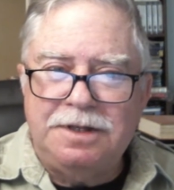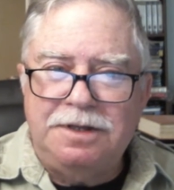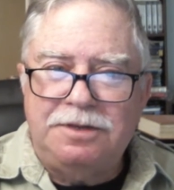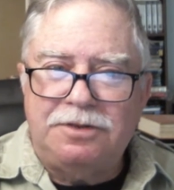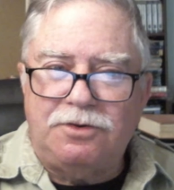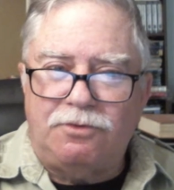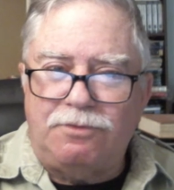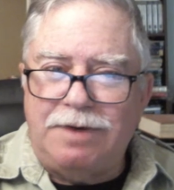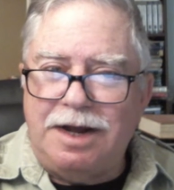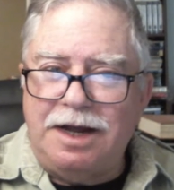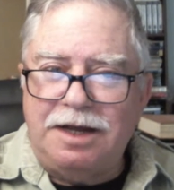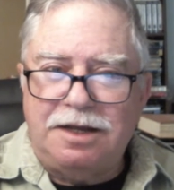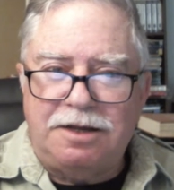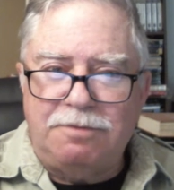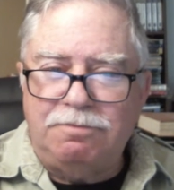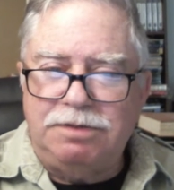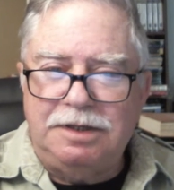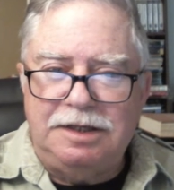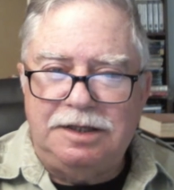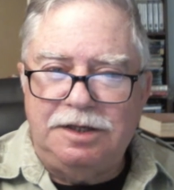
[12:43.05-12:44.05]
The rye
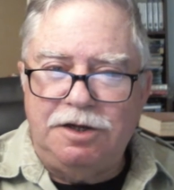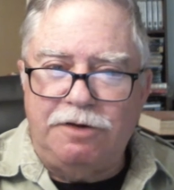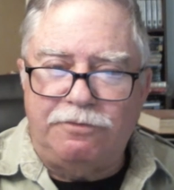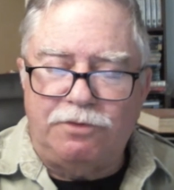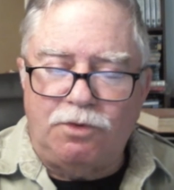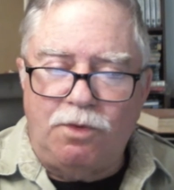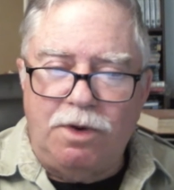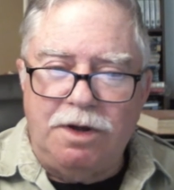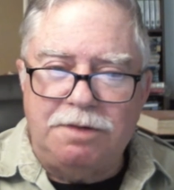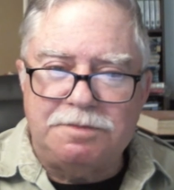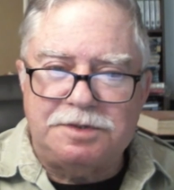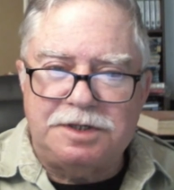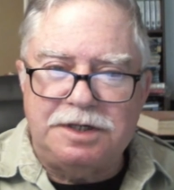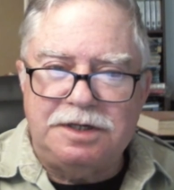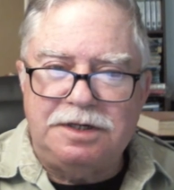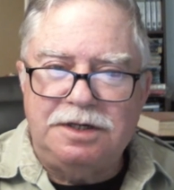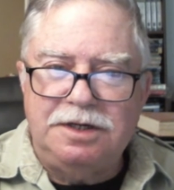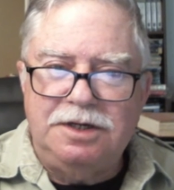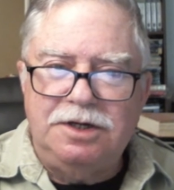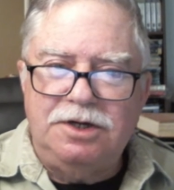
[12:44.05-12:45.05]
completely overwhelms it.
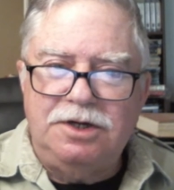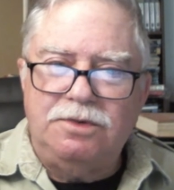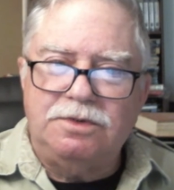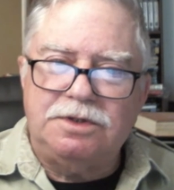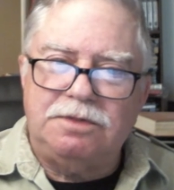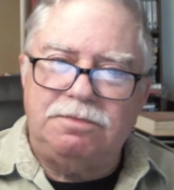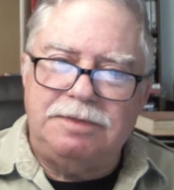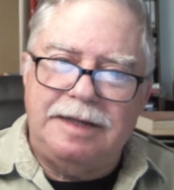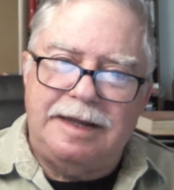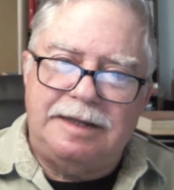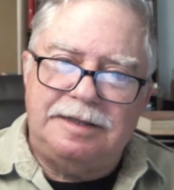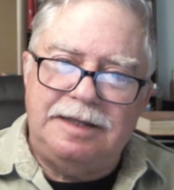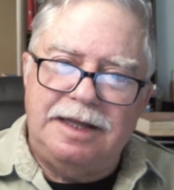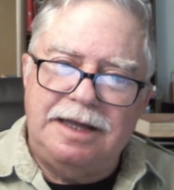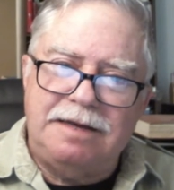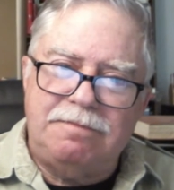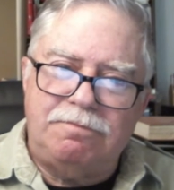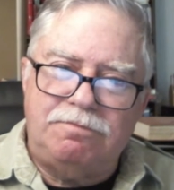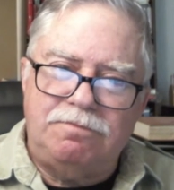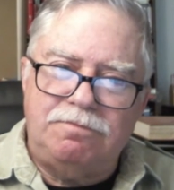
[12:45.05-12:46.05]
With the
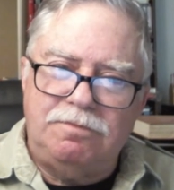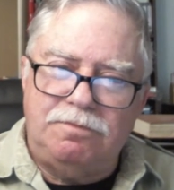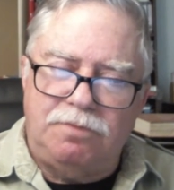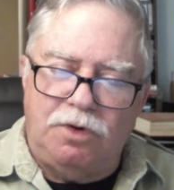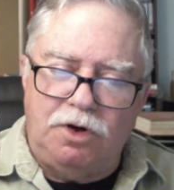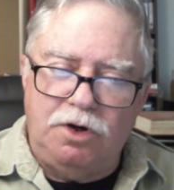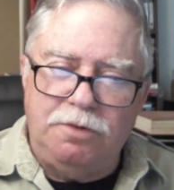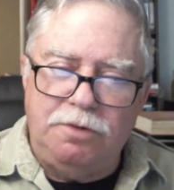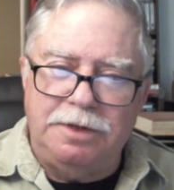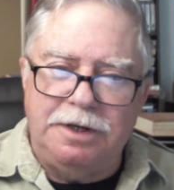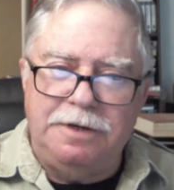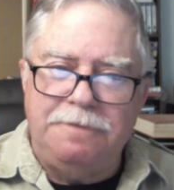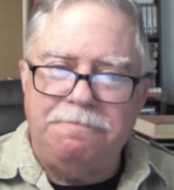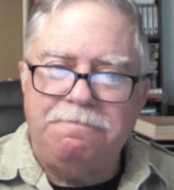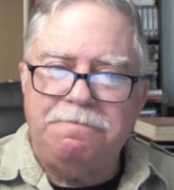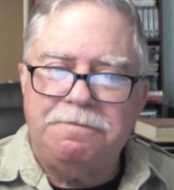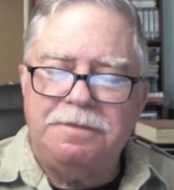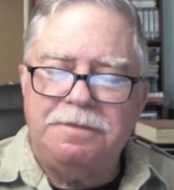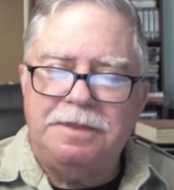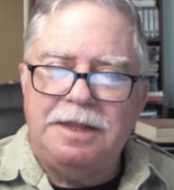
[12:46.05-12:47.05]
Blackland bourbon,
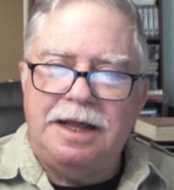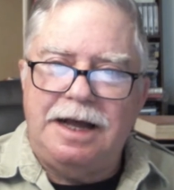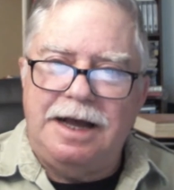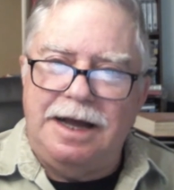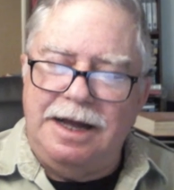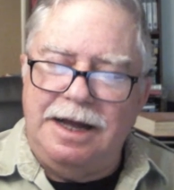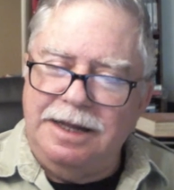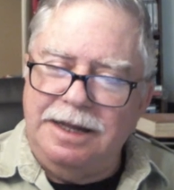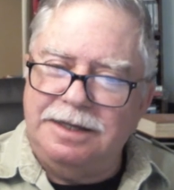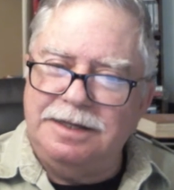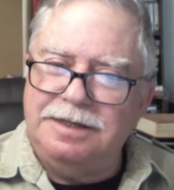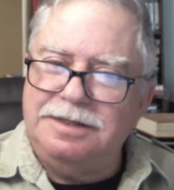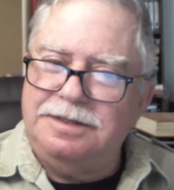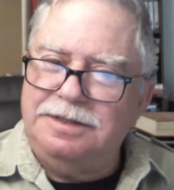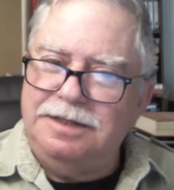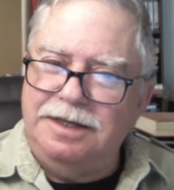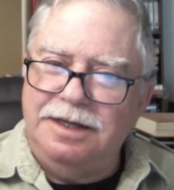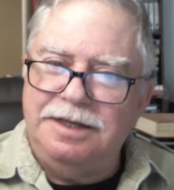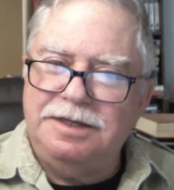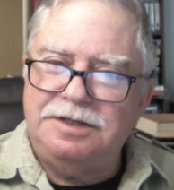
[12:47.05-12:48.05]
I could
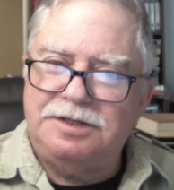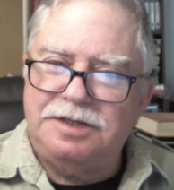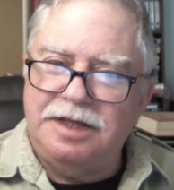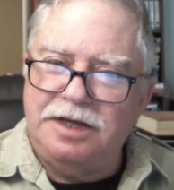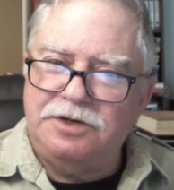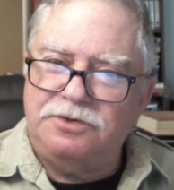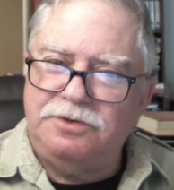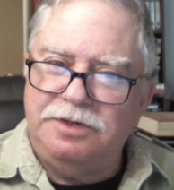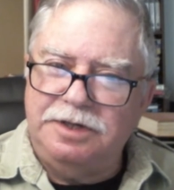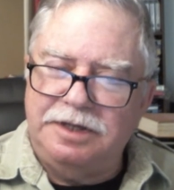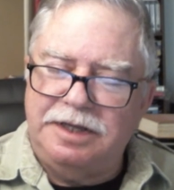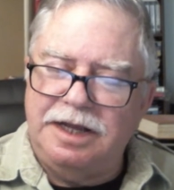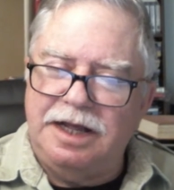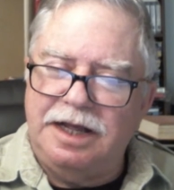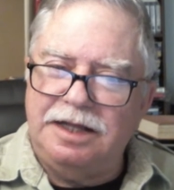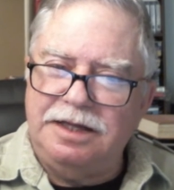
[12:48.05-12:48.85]
taste that Triticale.